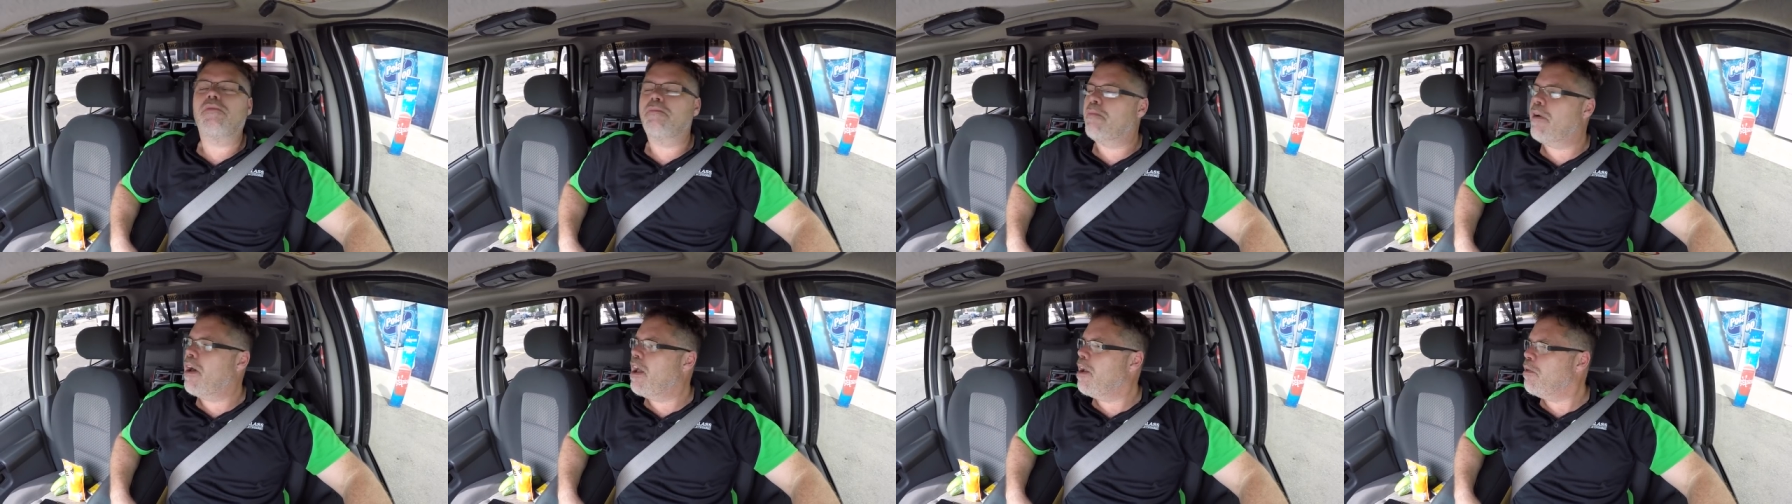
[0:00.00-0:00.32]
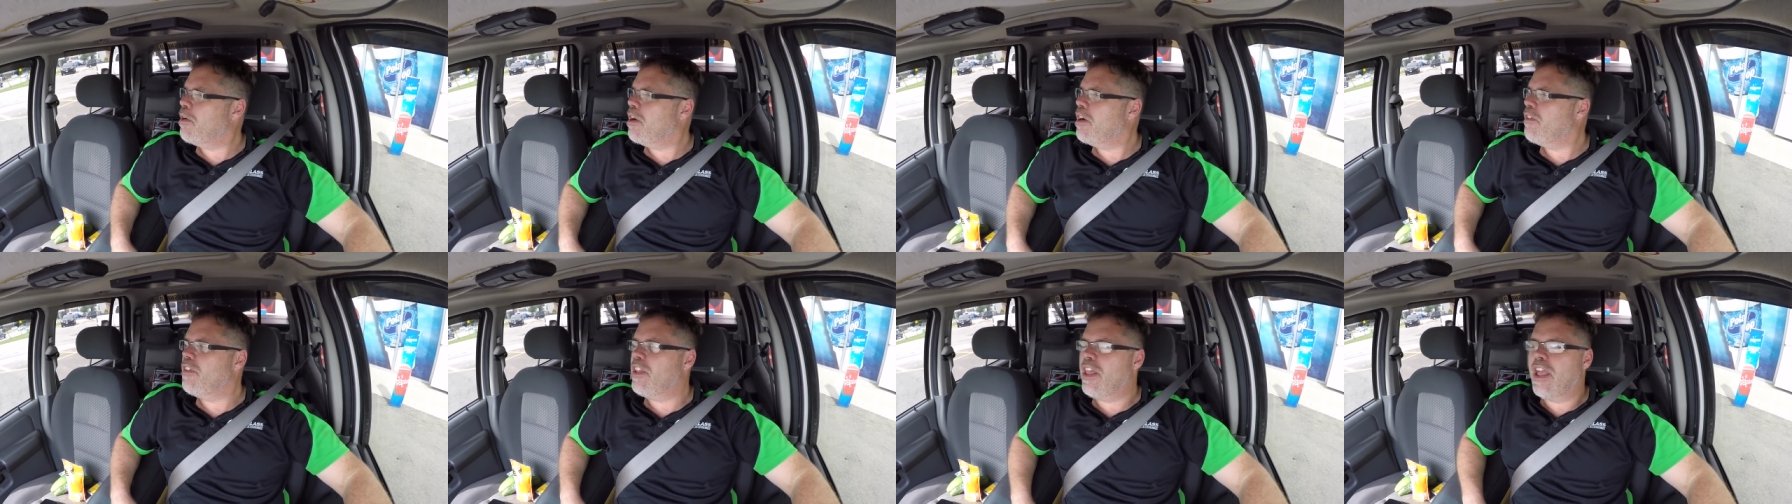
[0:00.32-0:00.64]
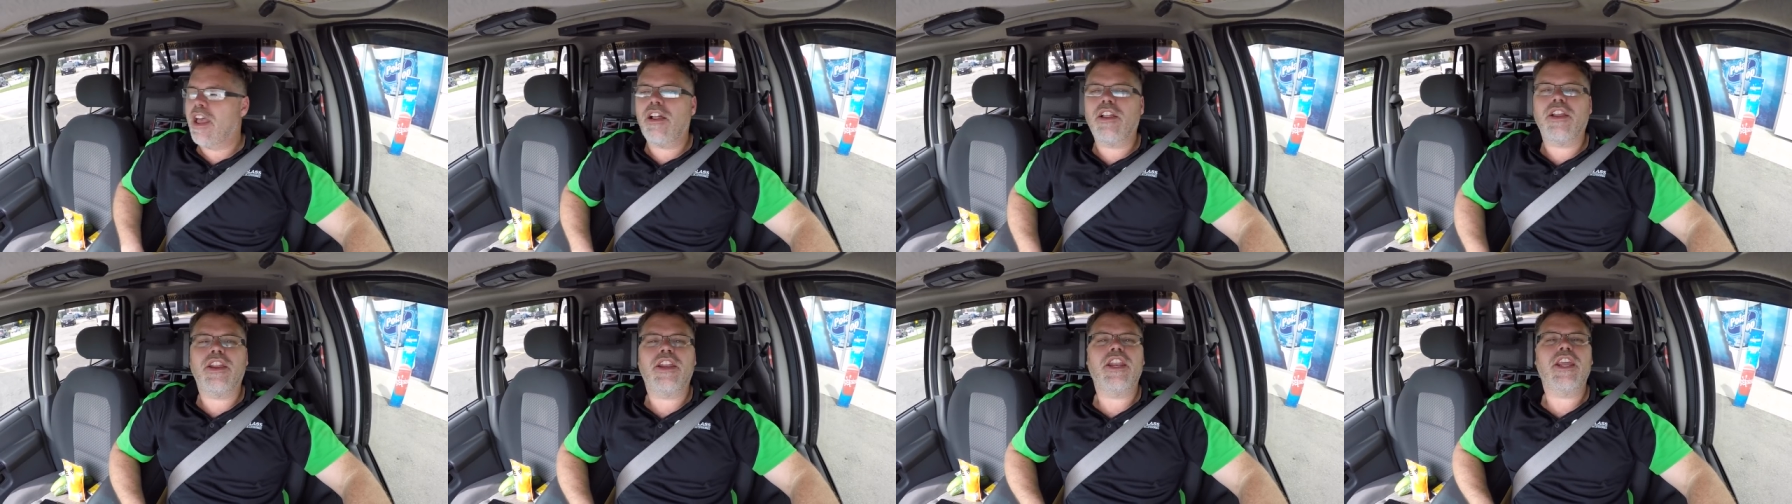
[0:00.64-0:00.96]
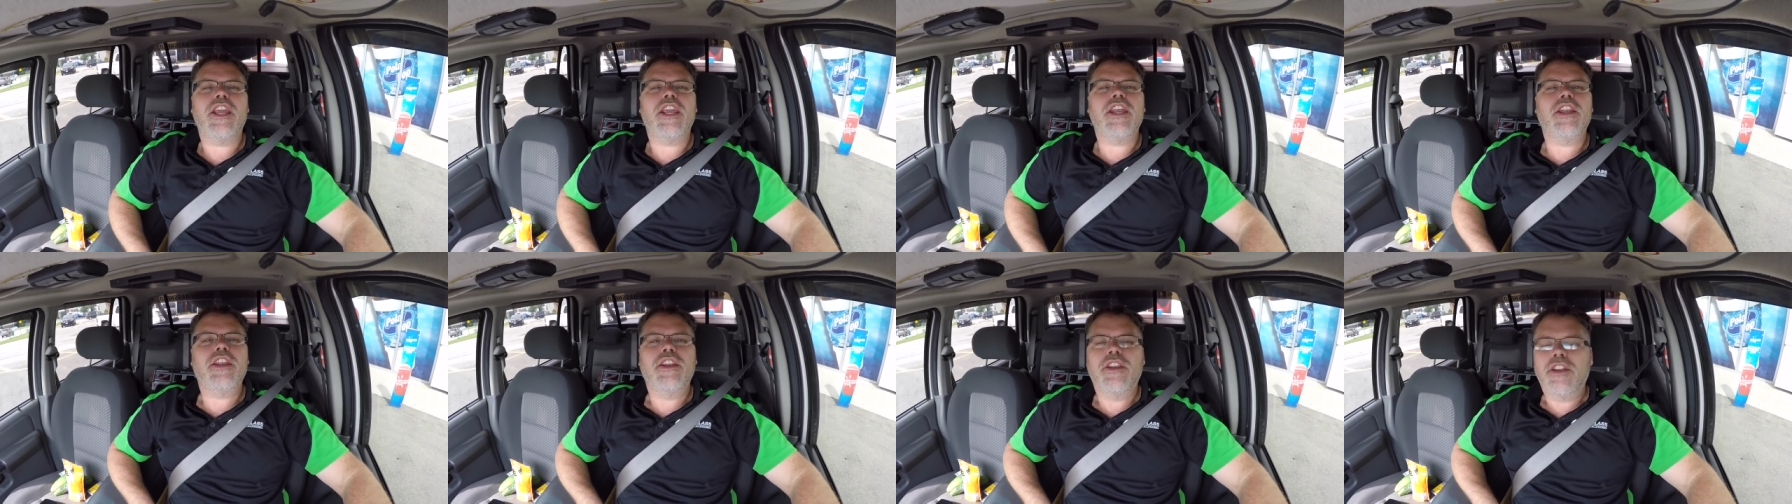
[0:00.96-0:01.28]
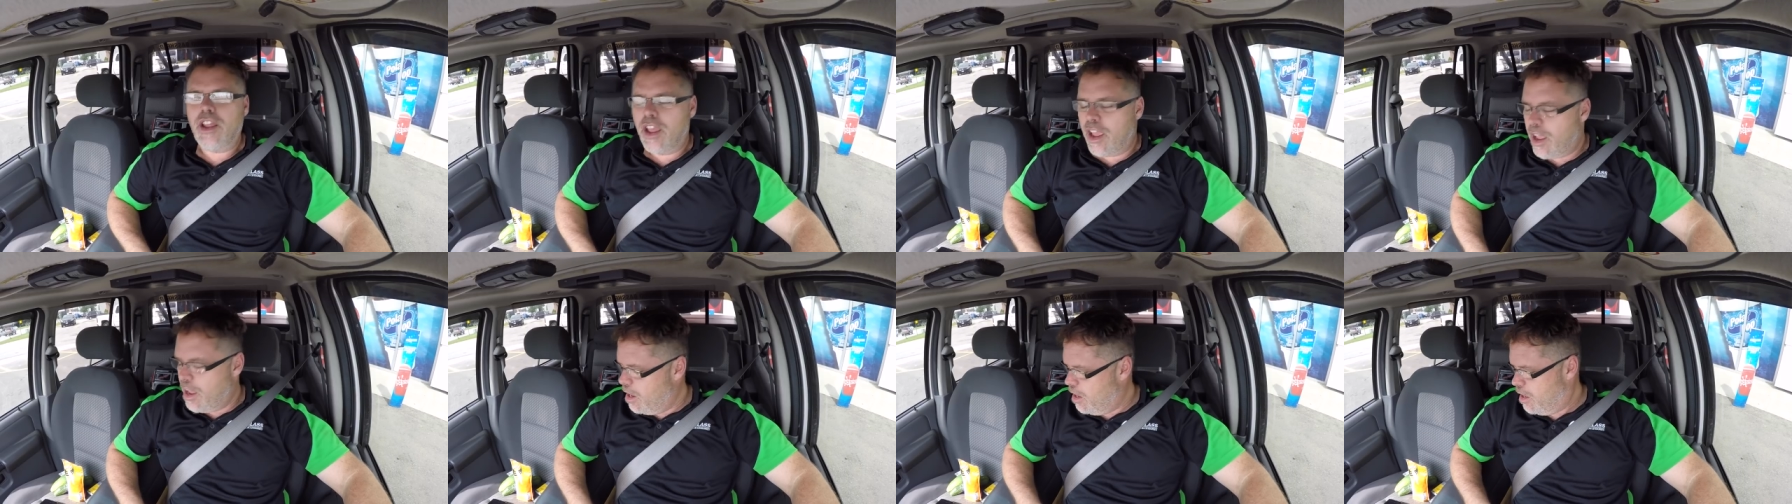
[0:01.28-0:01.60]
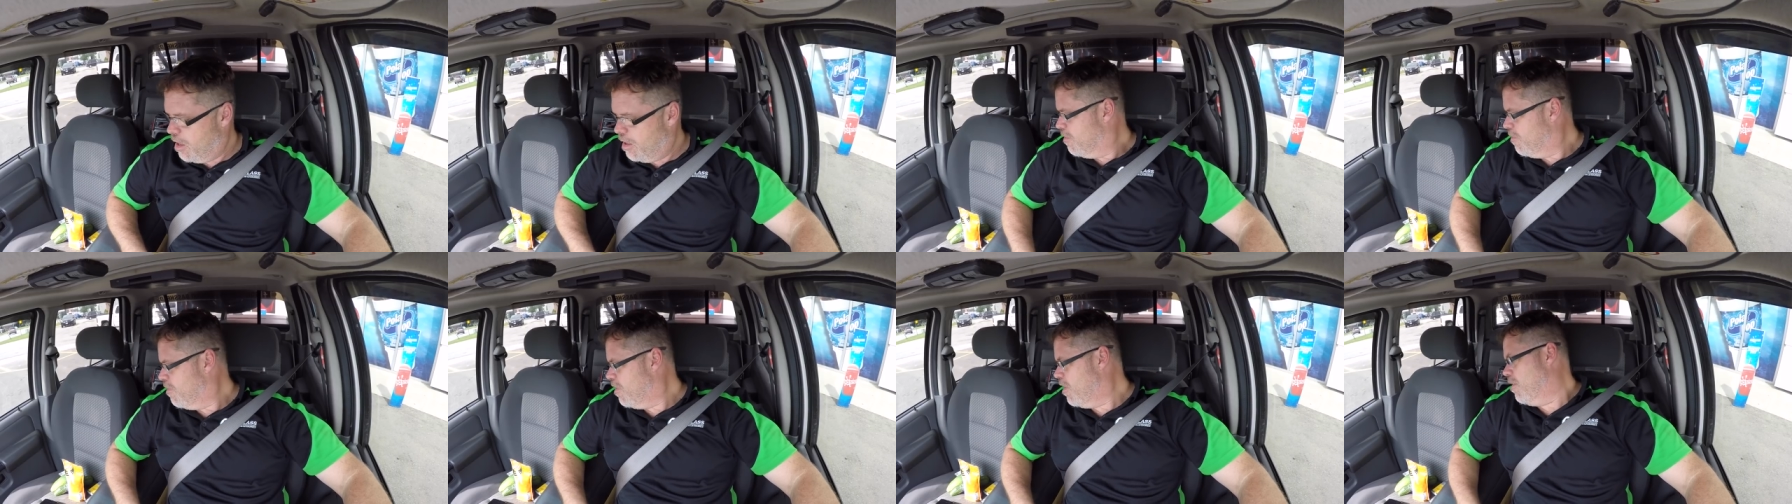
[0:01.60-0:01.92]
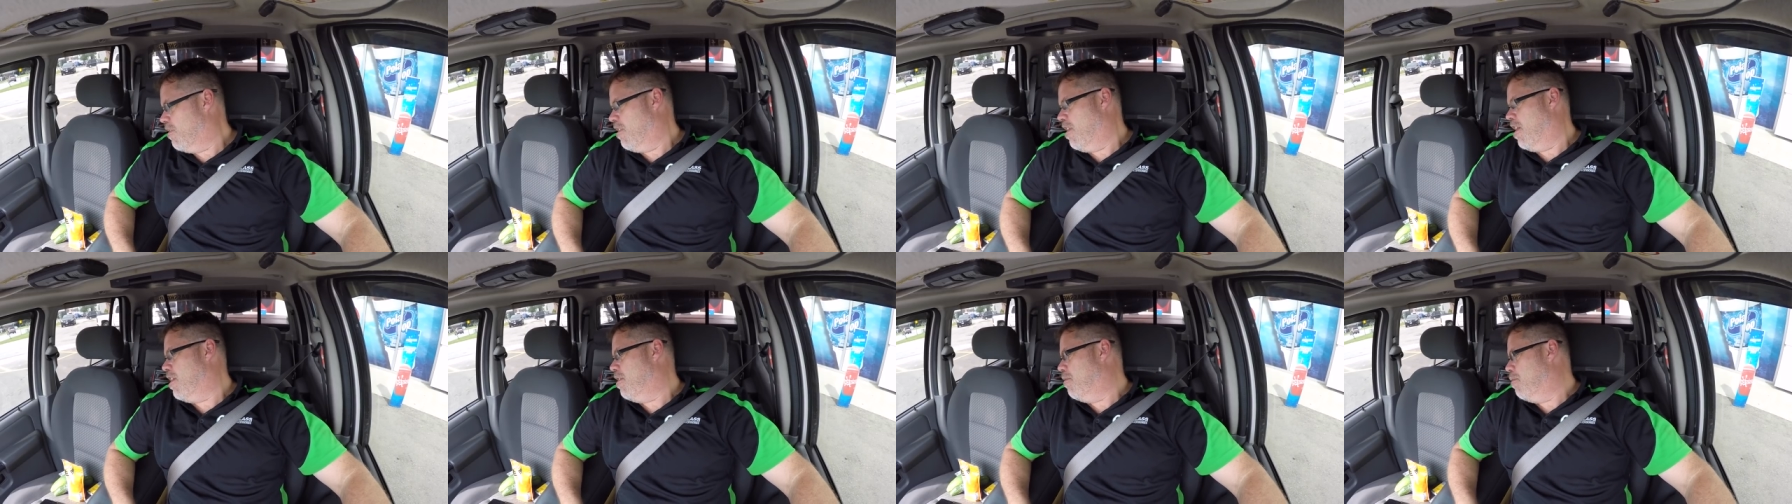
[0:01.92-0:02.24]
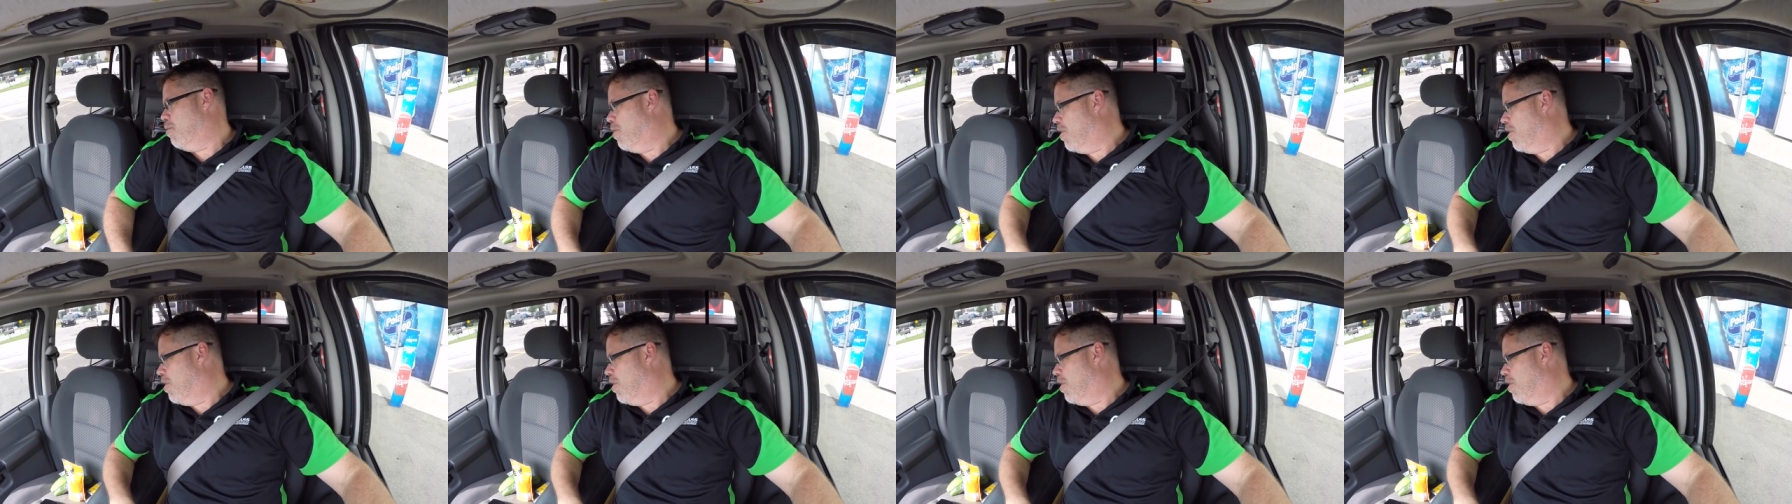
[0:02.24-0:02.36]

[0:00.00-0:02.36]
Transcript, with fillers: and buy whatever the hell you need, eh? Freaking right it